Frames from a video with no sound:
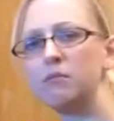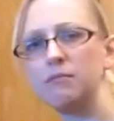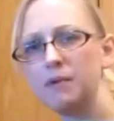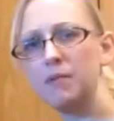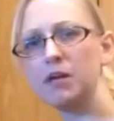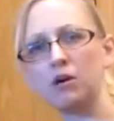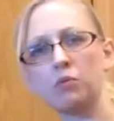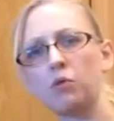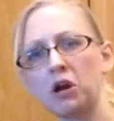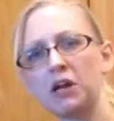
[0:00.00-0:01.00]
maybe you're
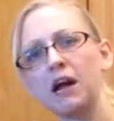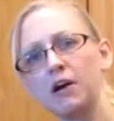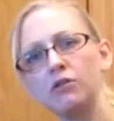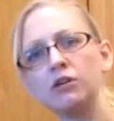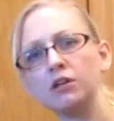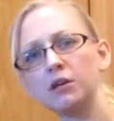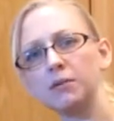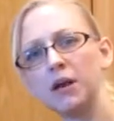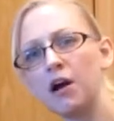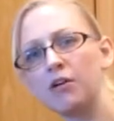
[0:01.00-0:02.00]
working out, you're a little
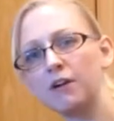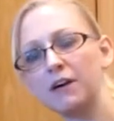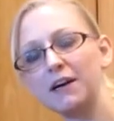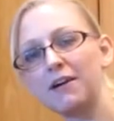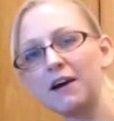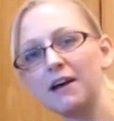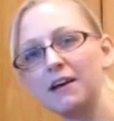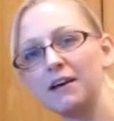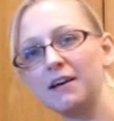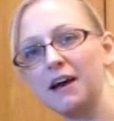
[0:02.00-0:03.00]
bit hungrier
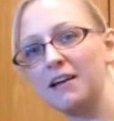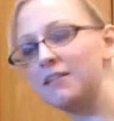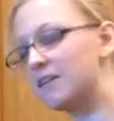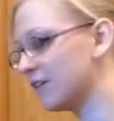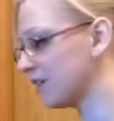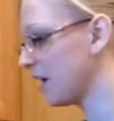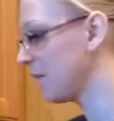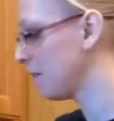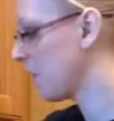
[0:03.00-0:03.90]
at dinner time,